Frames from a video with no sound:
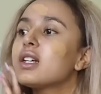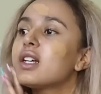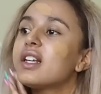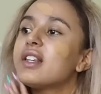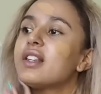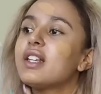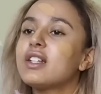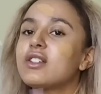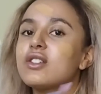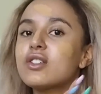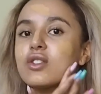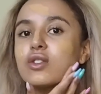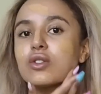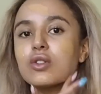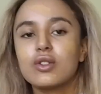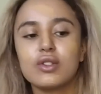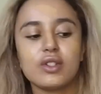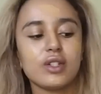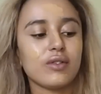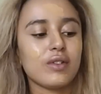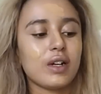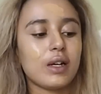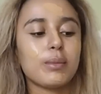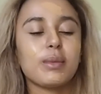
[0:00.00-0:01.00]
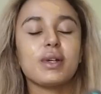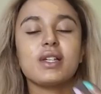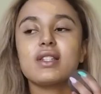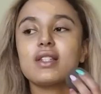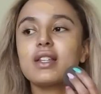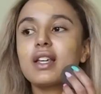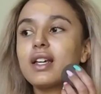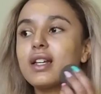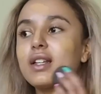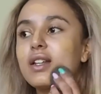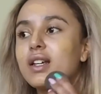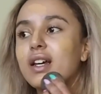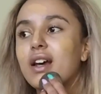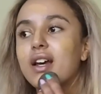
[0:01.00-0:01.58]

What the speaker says: and then just dot it around my skin